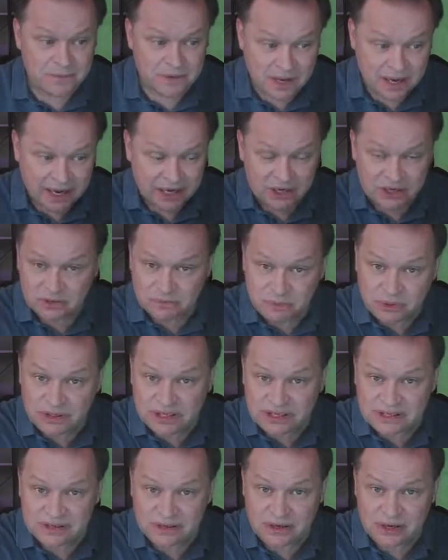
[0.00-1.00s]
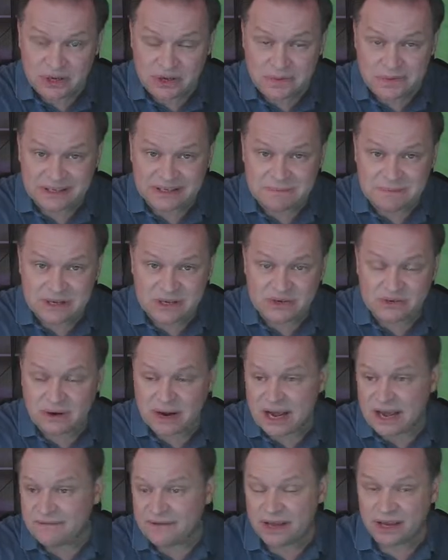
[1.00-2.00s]
I could put this on a USB
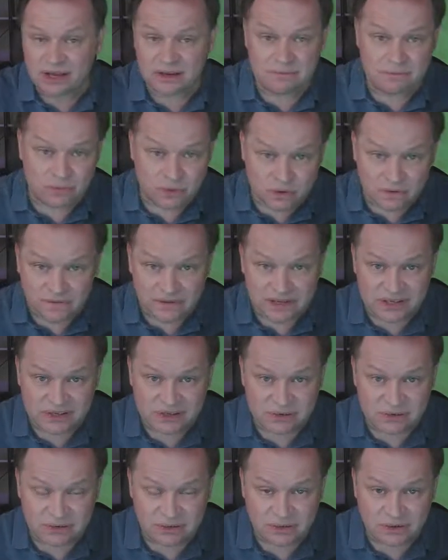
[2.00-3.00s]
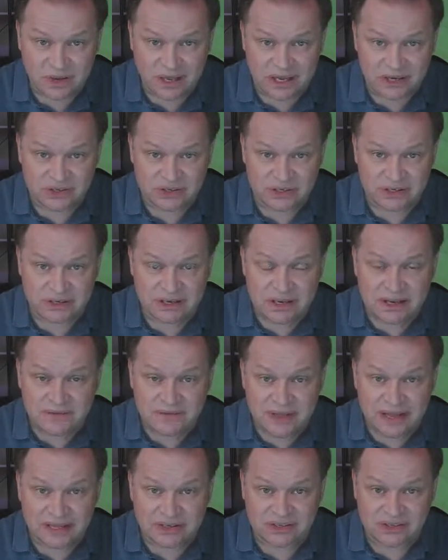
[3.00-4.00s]
drive. I could move this to a location
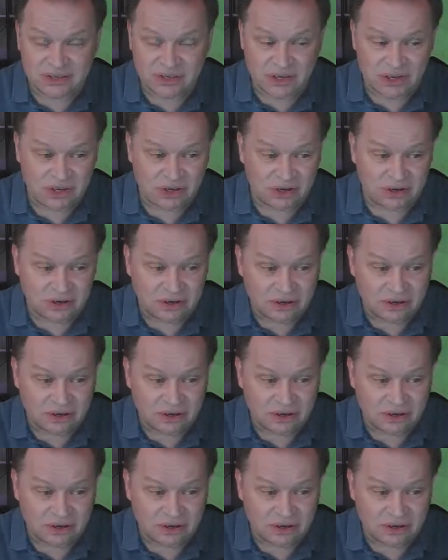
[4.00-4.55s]
that's secure